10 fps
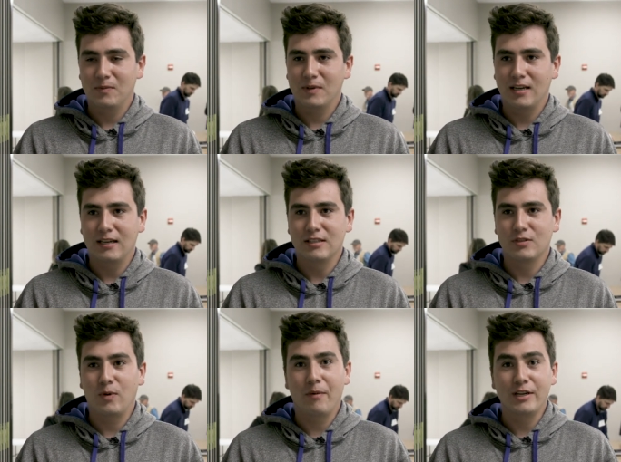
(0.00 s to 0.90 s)

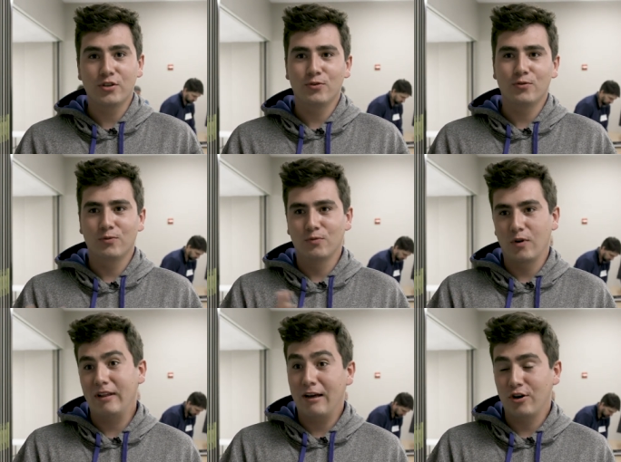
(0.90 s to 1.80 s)
because while we do
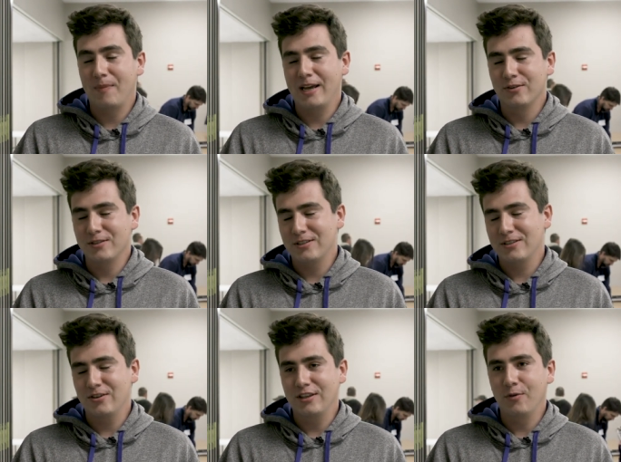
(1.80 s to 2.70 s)
roll out our
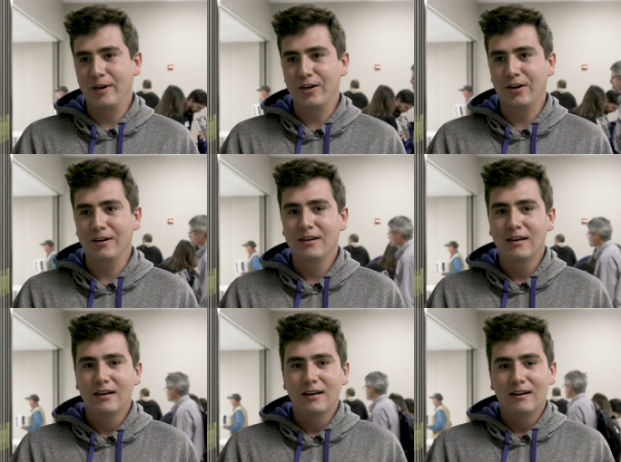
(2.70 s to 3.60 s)
bales during the winter,
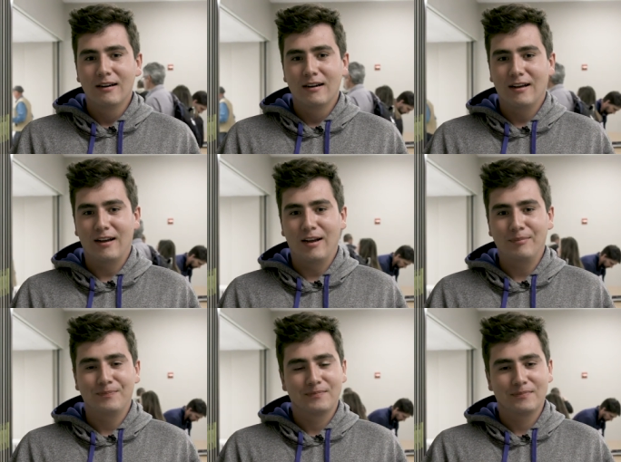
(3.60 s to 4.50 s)

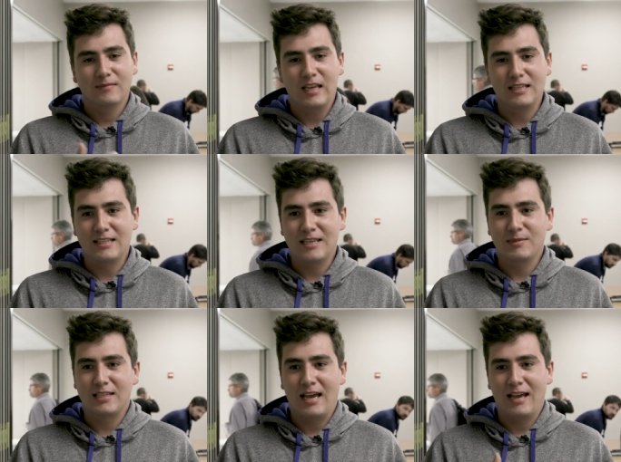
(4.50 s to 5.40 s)
um, it
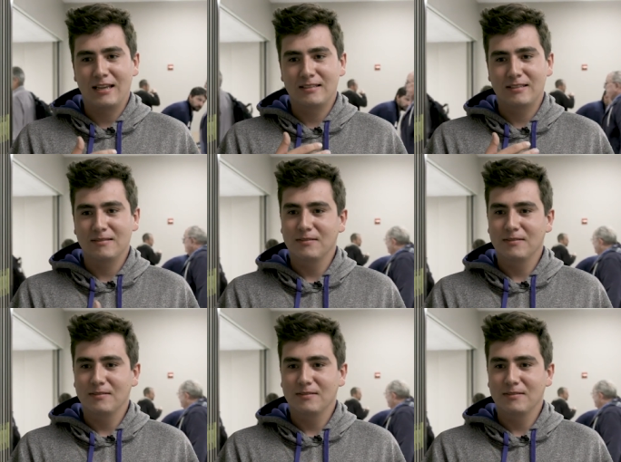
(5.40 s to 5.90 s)
seems that